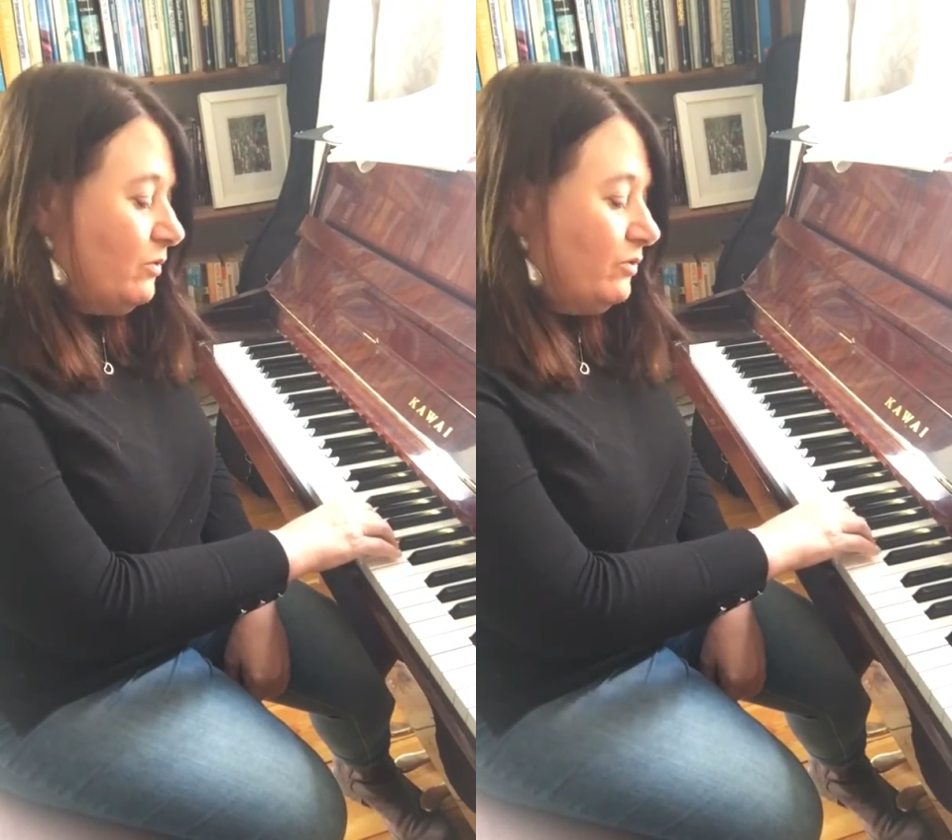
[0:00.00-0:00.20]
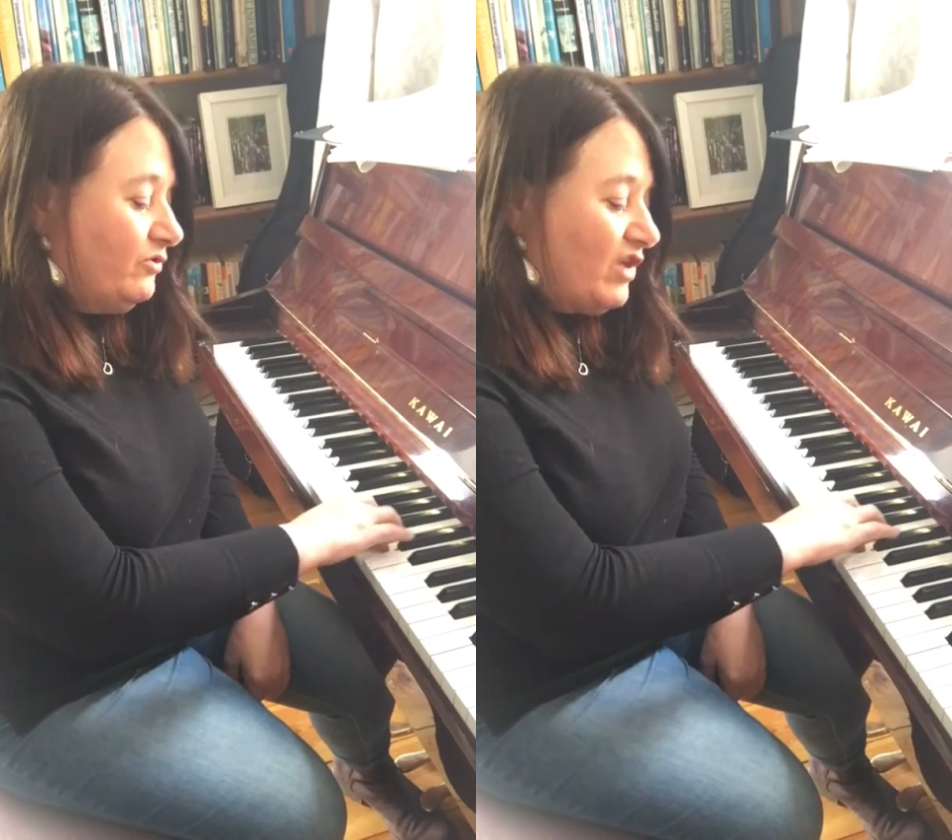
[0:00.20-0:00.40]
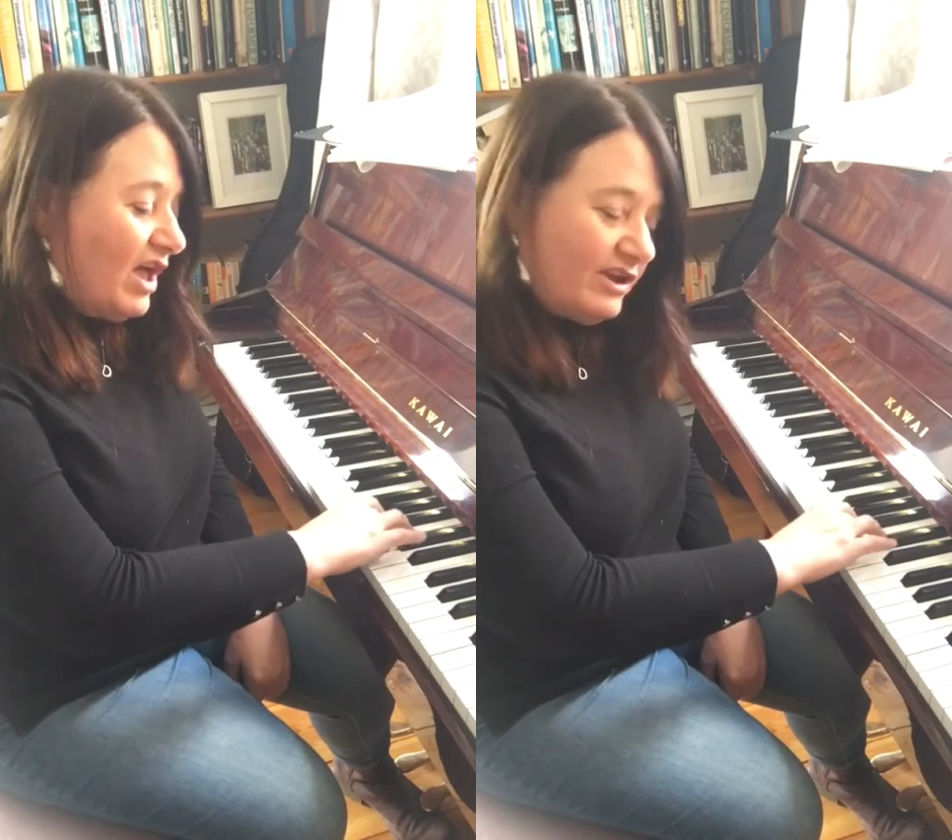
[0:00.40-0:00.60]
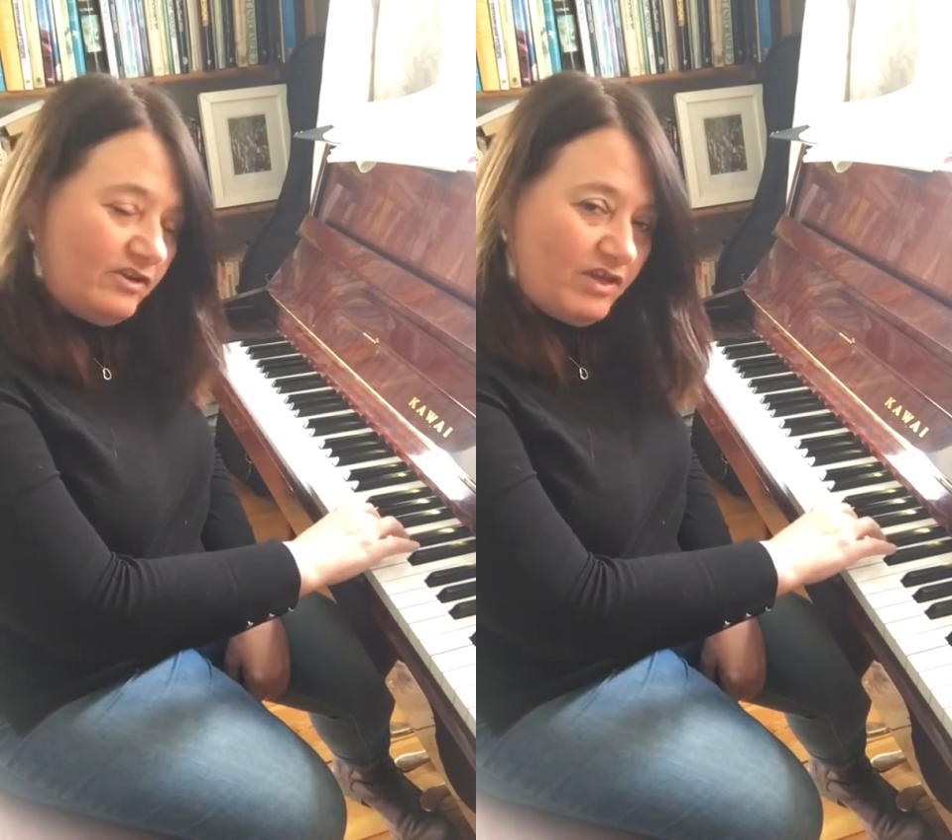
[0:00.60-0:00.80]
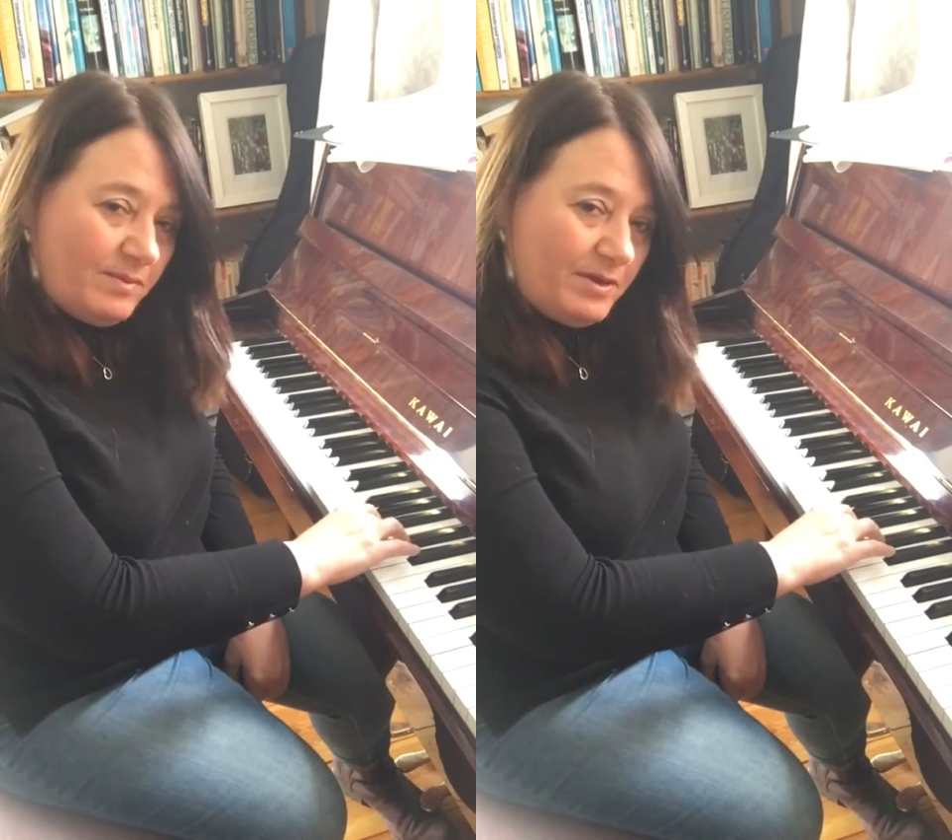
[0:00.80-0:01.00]
tuck your
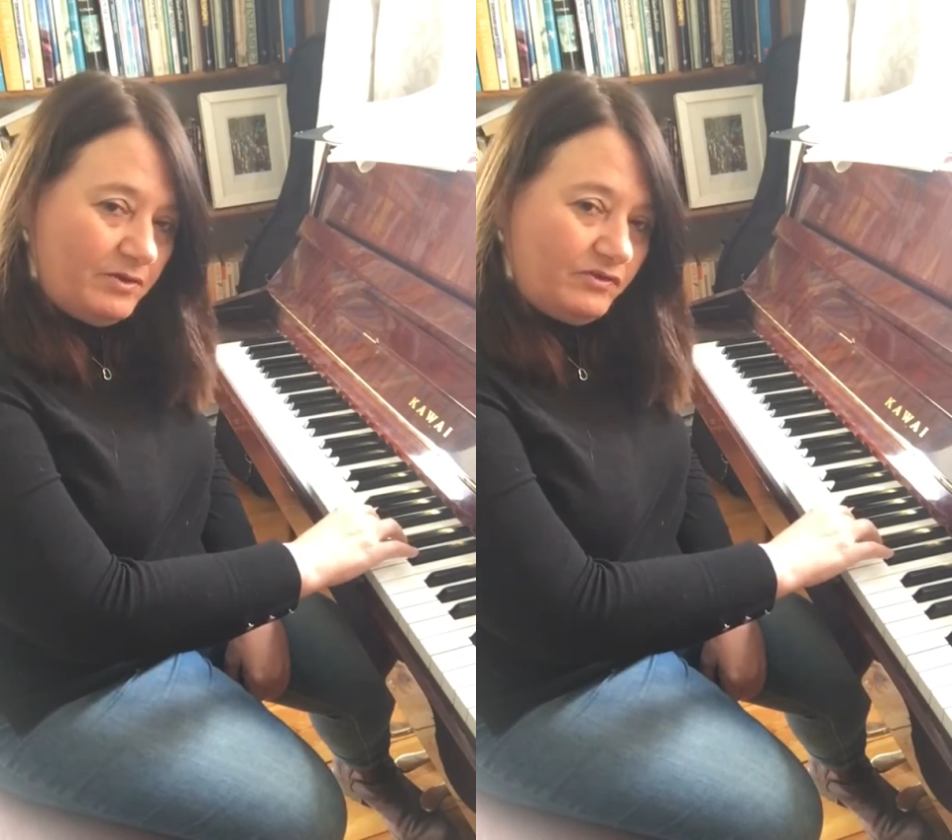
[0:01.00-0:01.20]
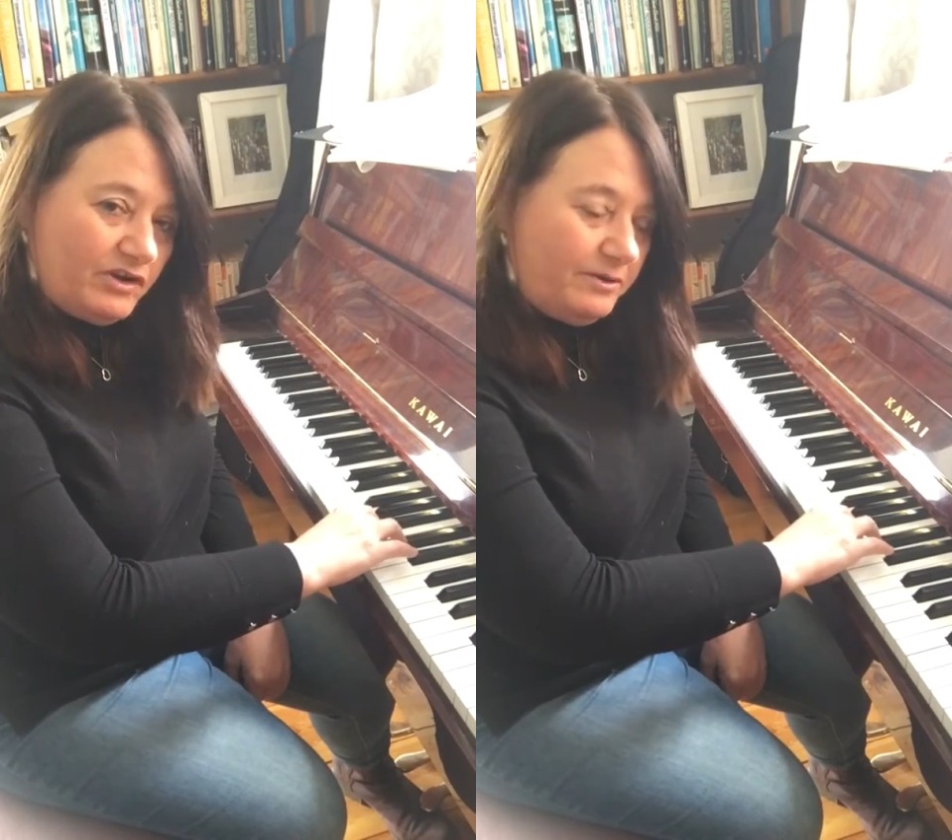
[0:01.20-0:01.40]
thumb under.